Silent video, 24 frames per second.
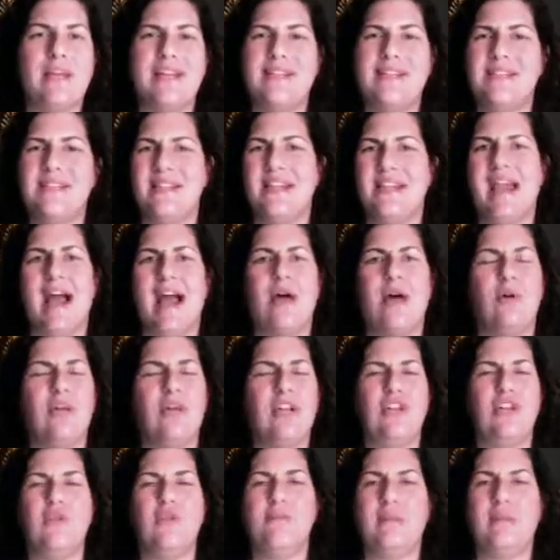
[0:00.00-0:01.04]
easy? How
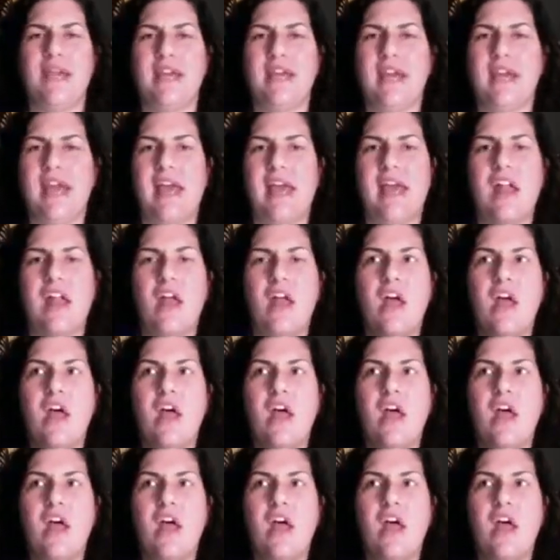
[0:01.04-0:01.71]
can you make it